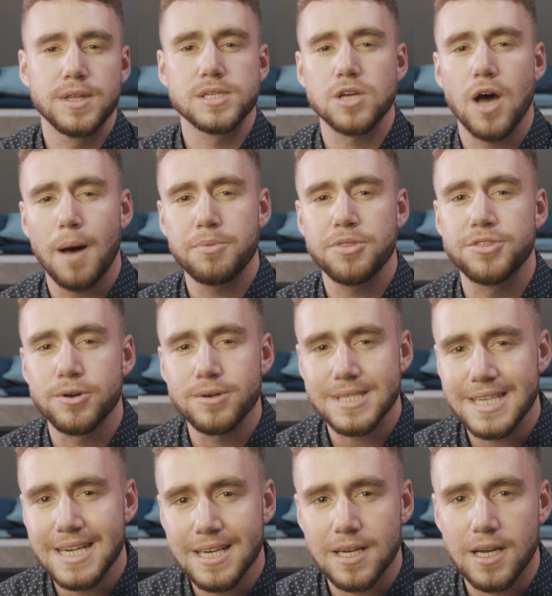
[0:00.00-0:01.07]
the top
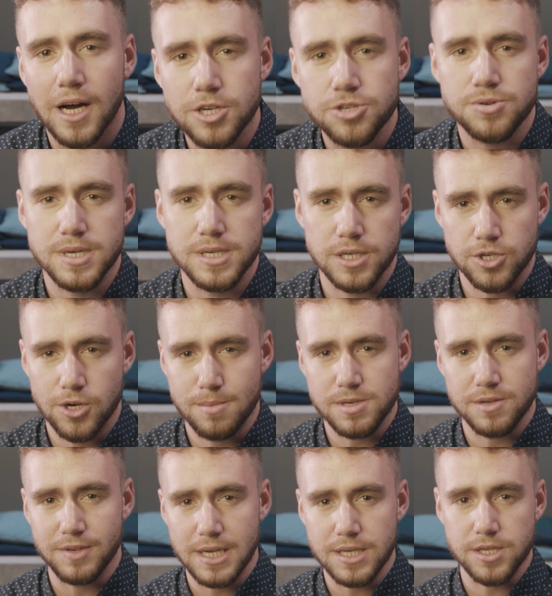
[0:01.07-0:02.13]
13 countries in
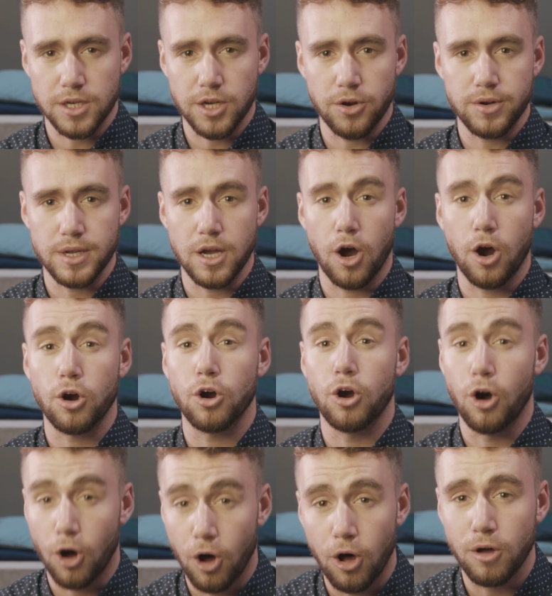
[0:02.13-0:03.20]
terms of e-security are
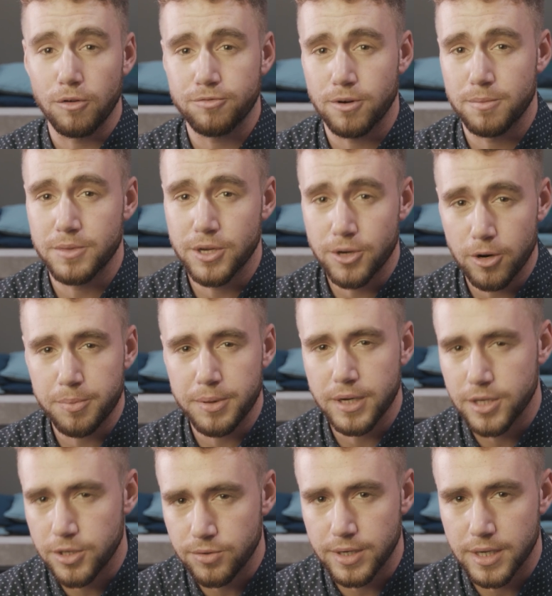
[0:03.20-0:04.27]
all from the
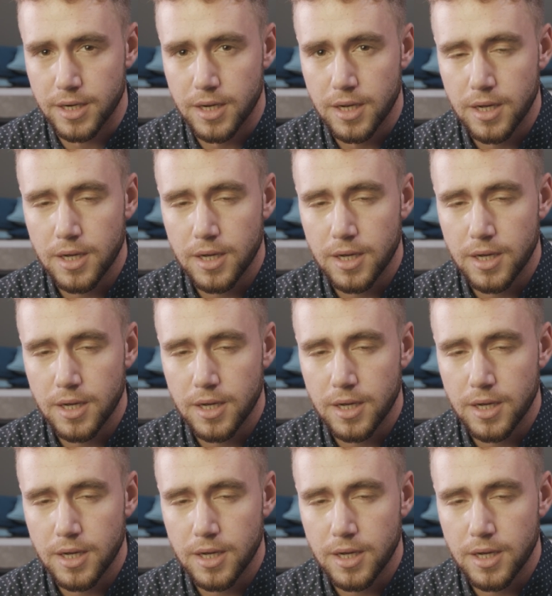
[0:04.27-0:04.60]
European Union,